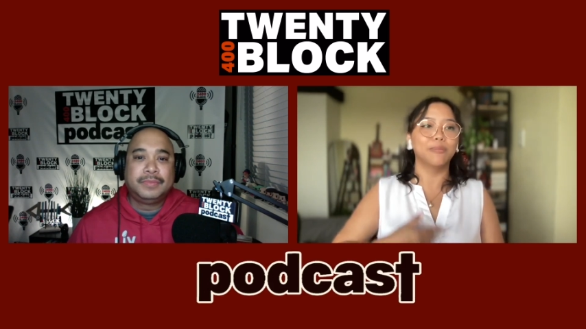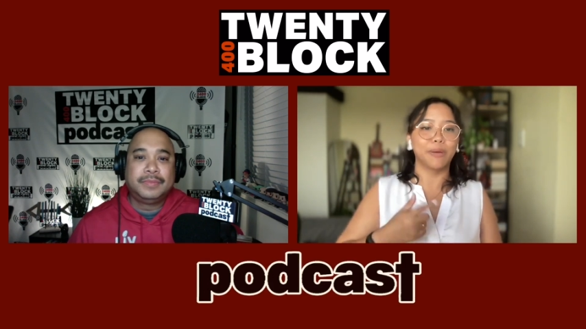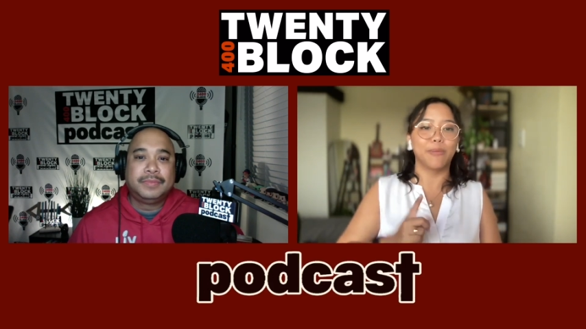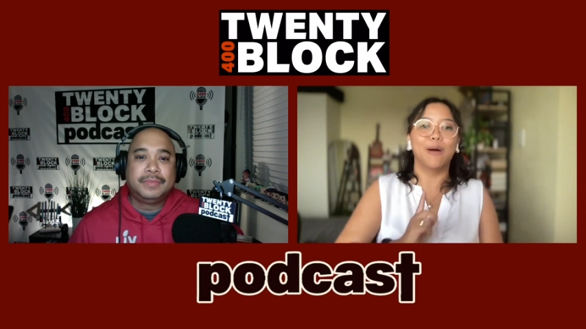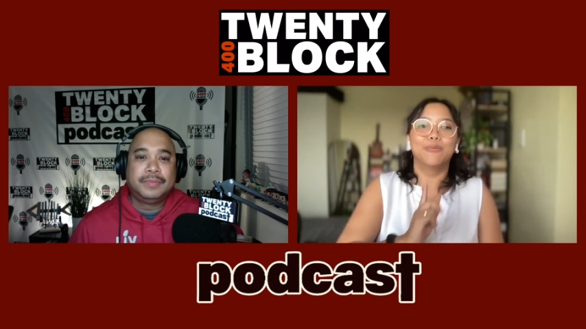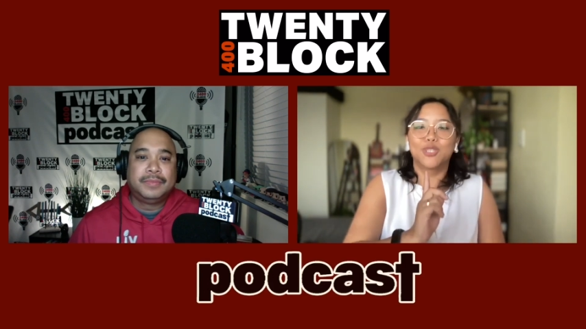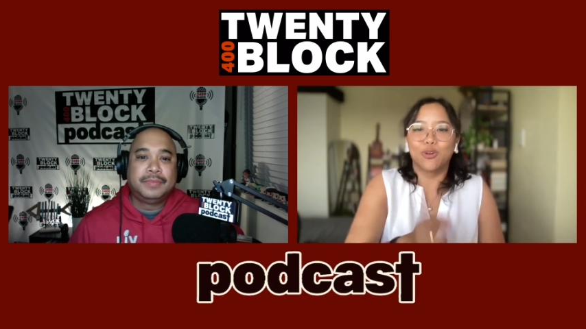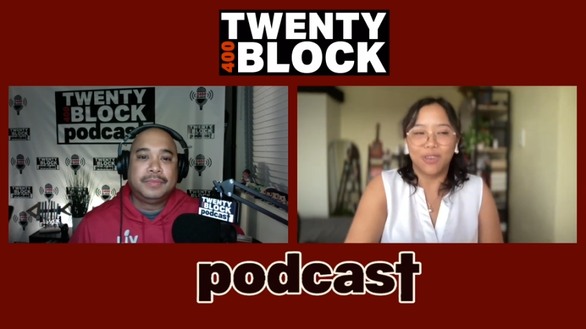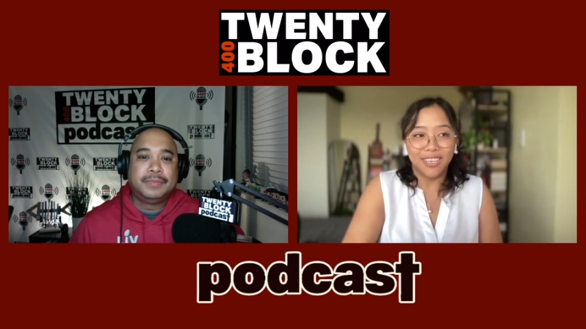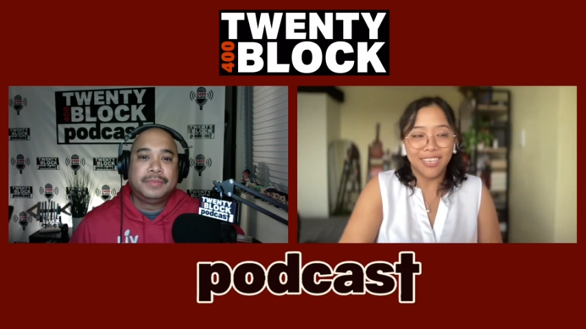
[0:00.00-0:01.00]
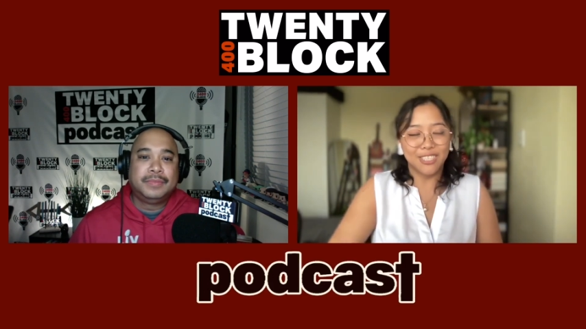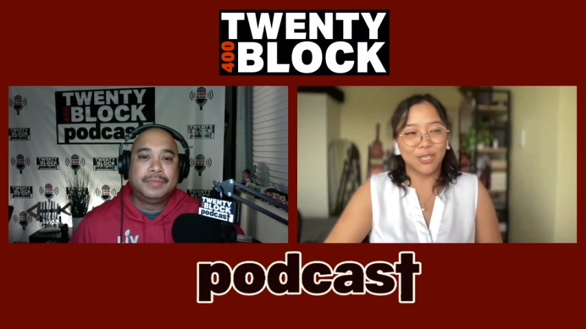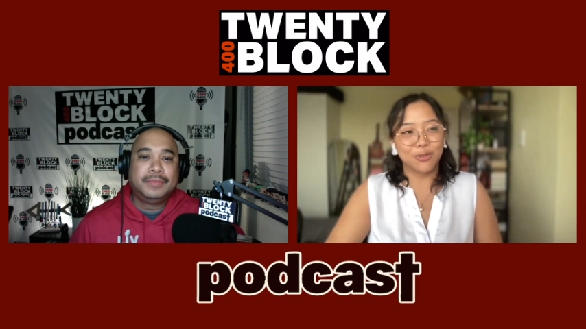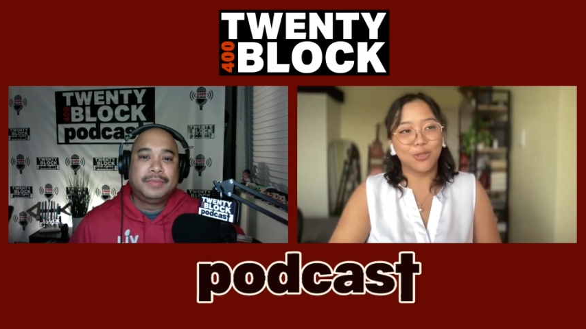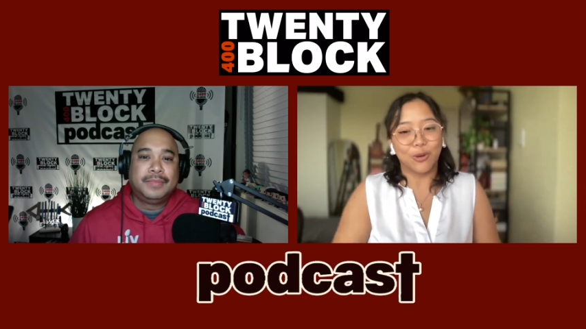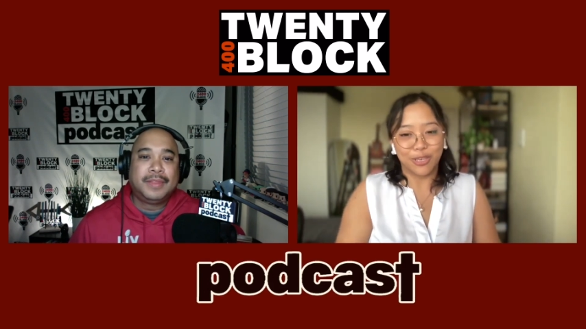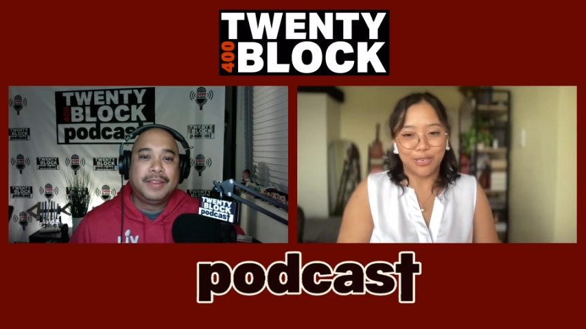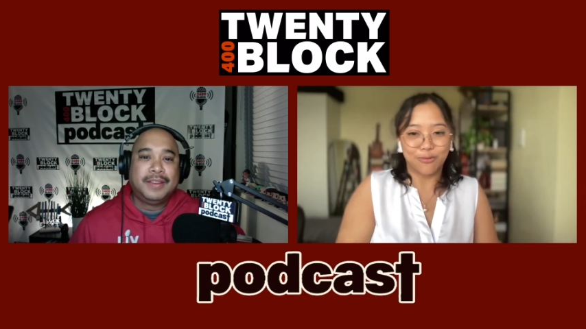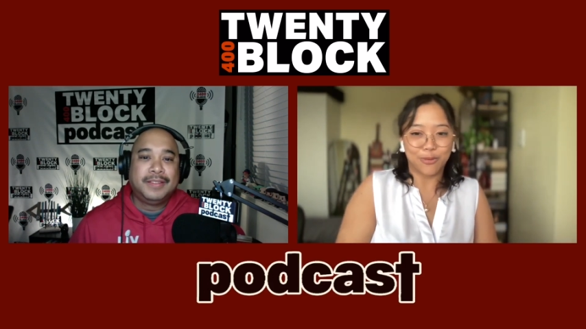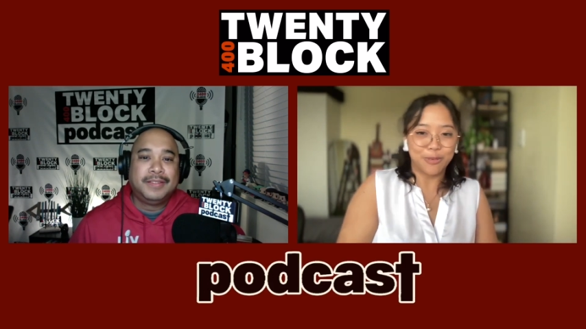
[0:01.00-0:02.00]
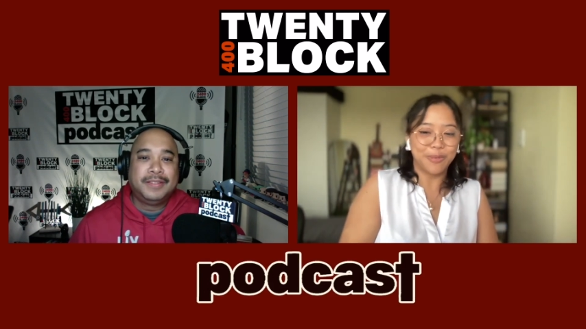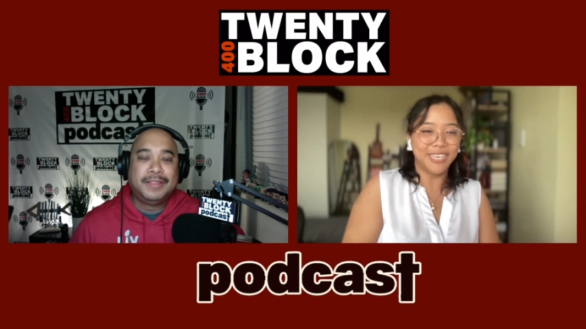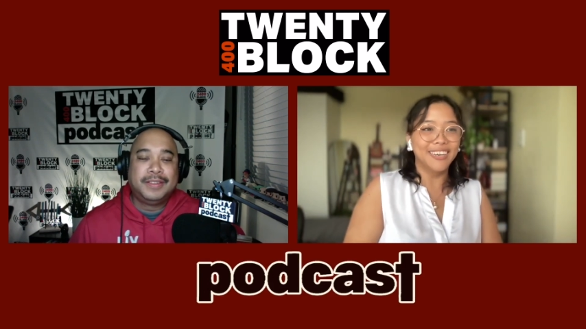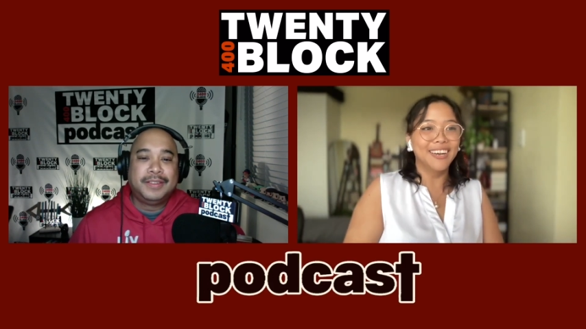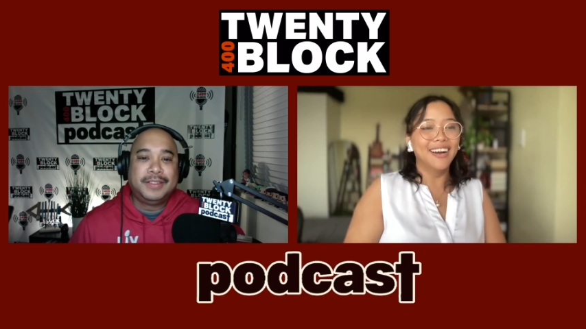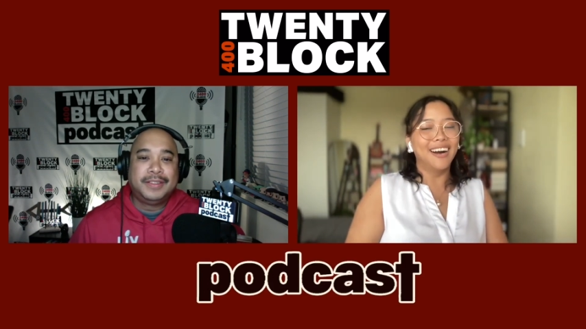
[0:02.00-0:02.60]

Speaker 1: My mom chose lawyer for me.